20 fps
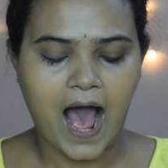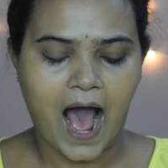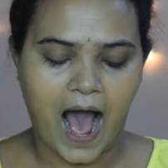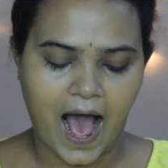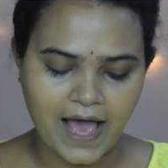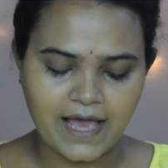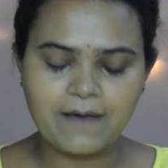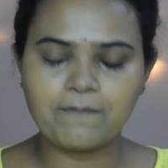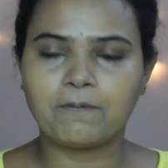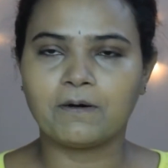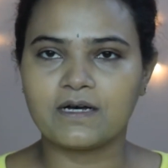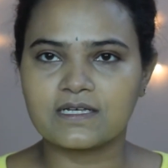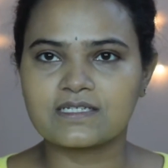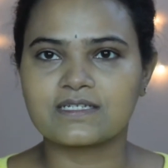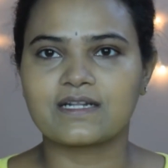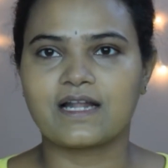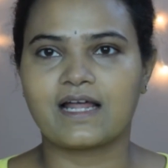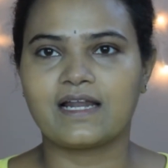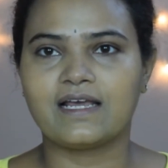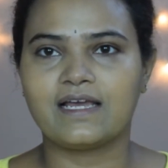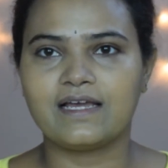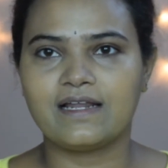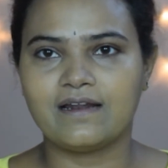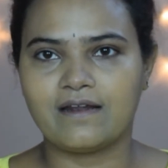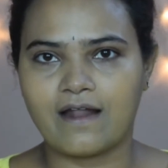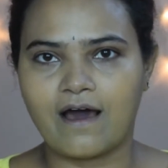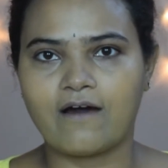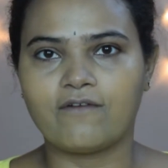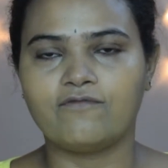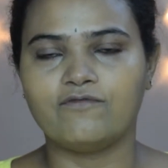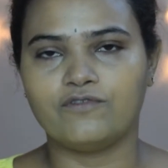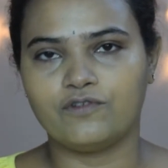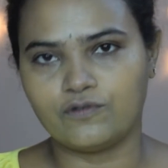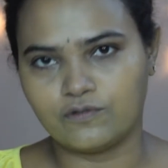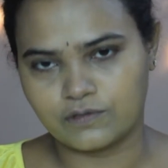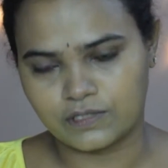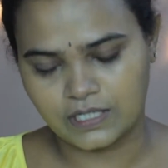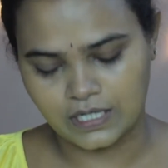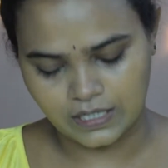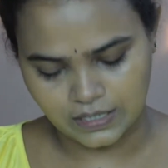I personally love
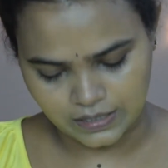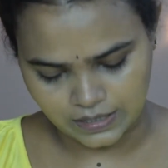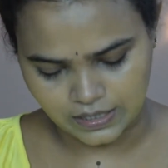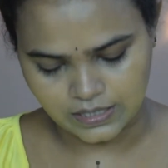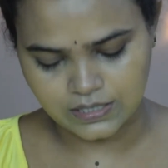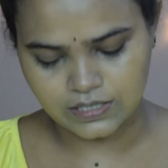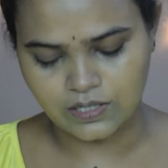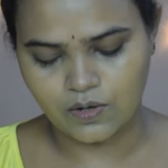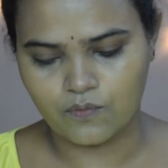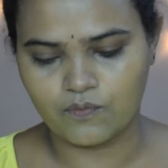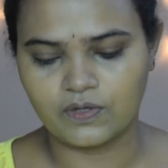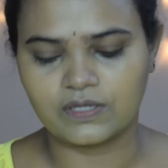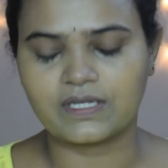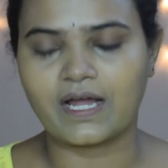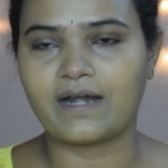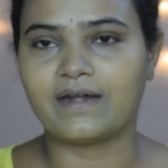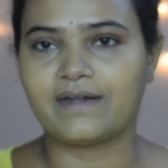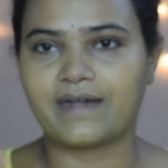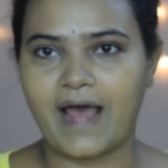using this with a